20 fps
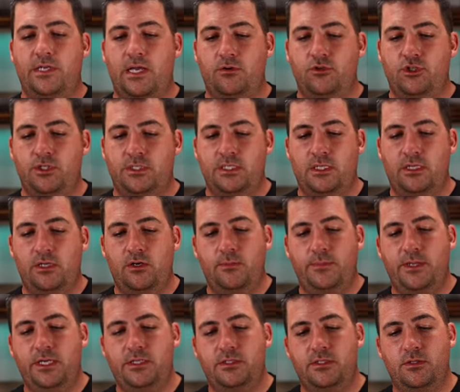down just a little
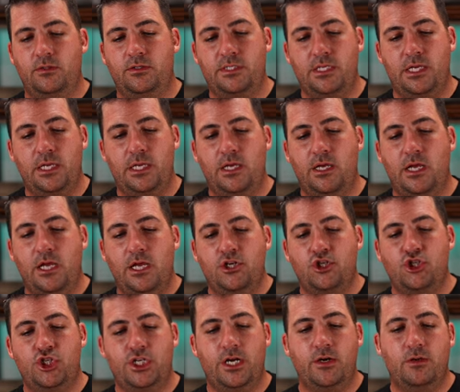bit, you'll see
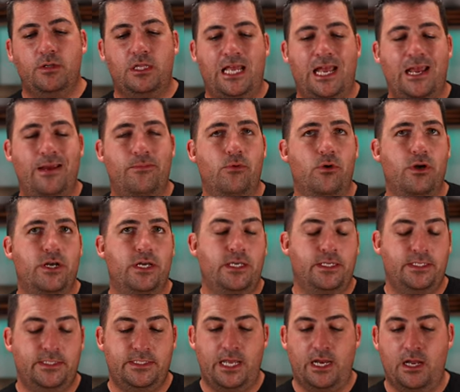shared
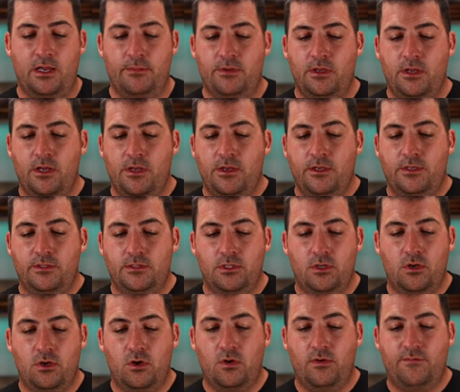library setup.
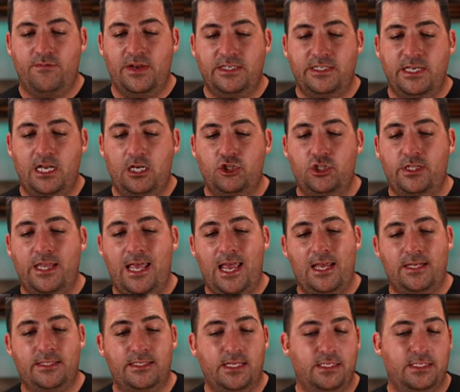So if I touch
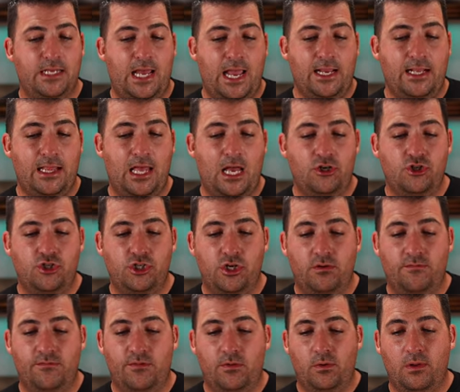that, it says iCloud
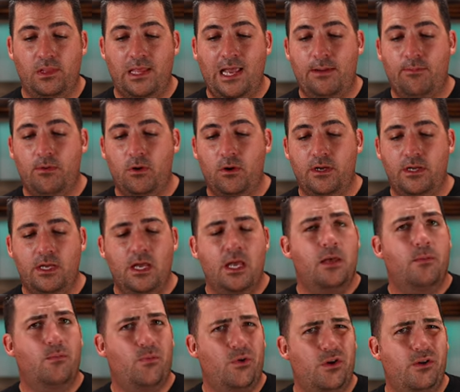shared photo library,
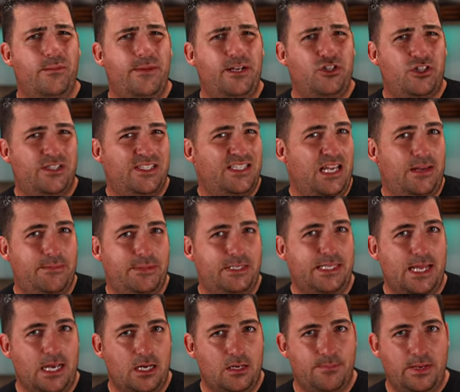pretty much the same
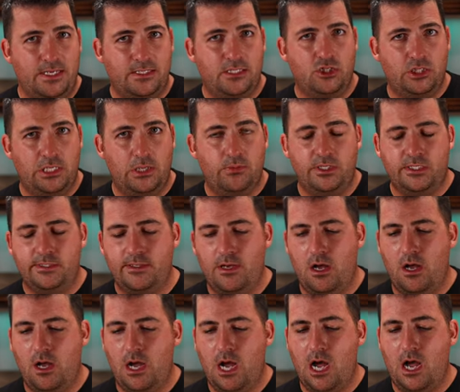exact message that we
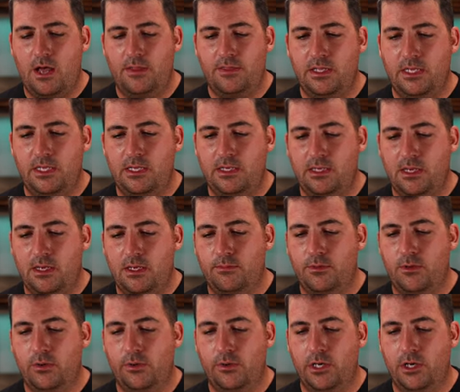saw on the
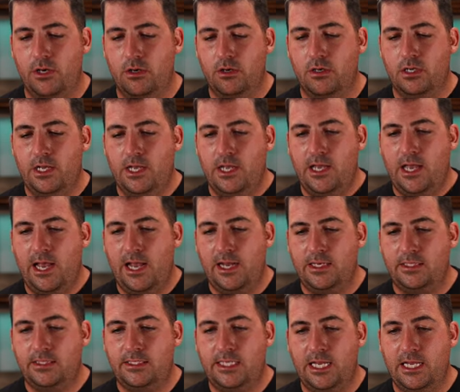computer here. I
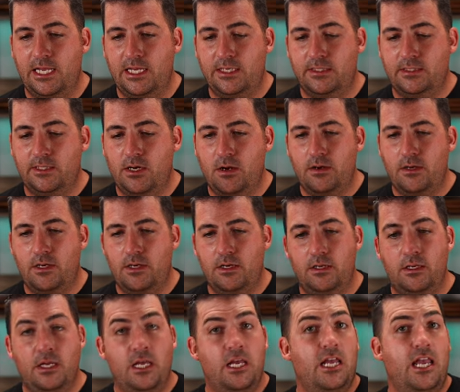can say get
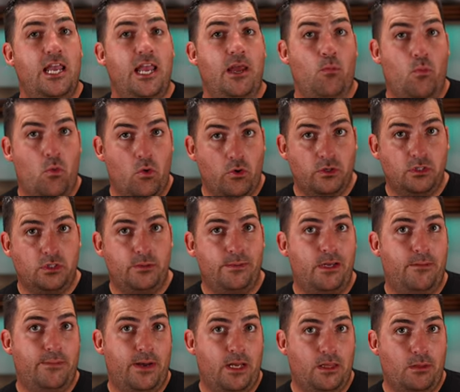started. It warns
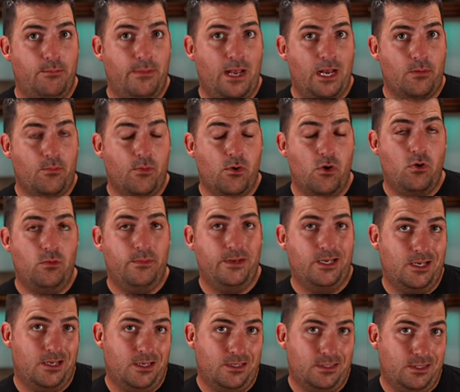me about the Mac Pro
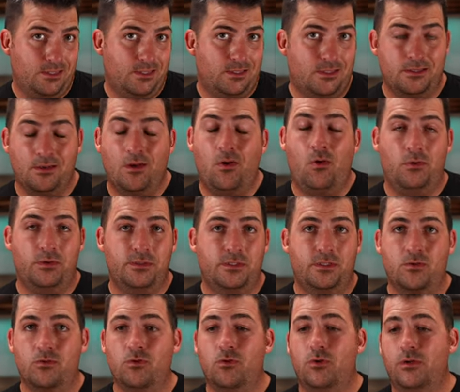because it's old
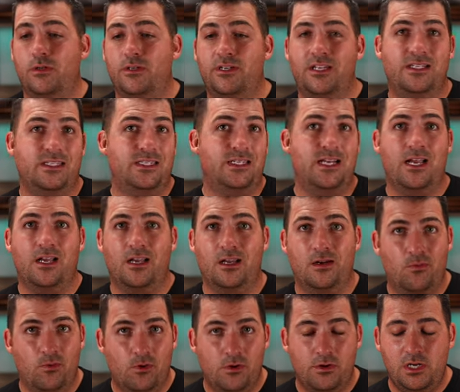school and it's not
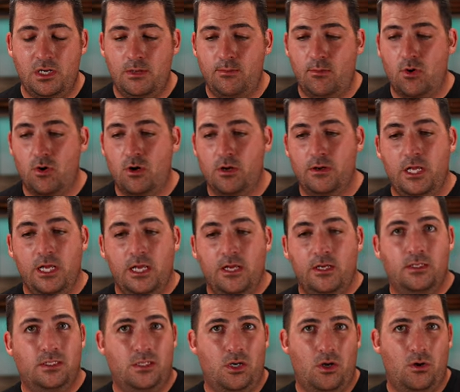gonna work anymore.
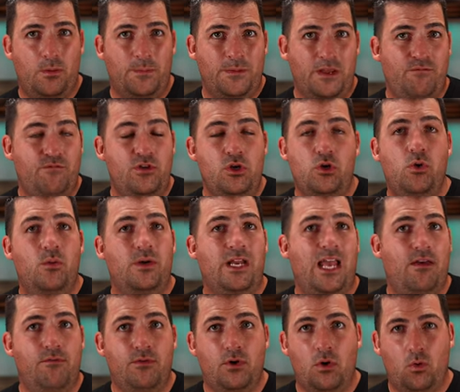So if you don't
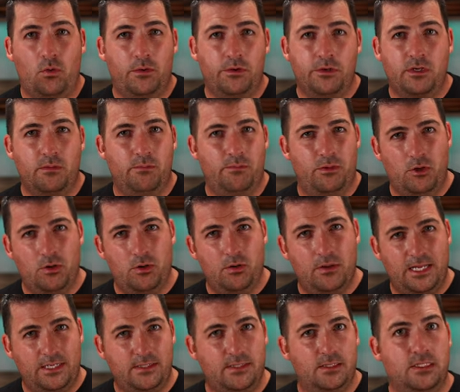have an older computer
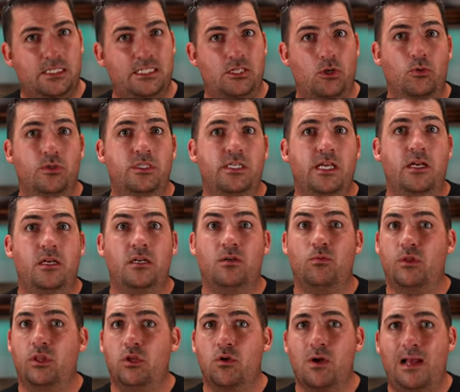that's associated
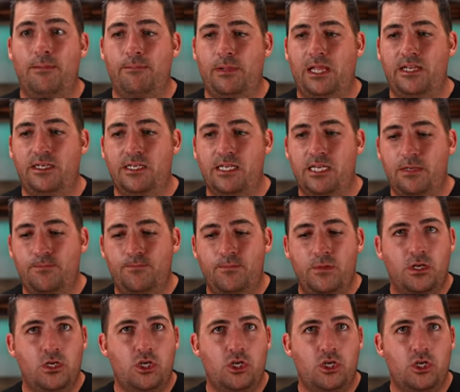with your Apple I D,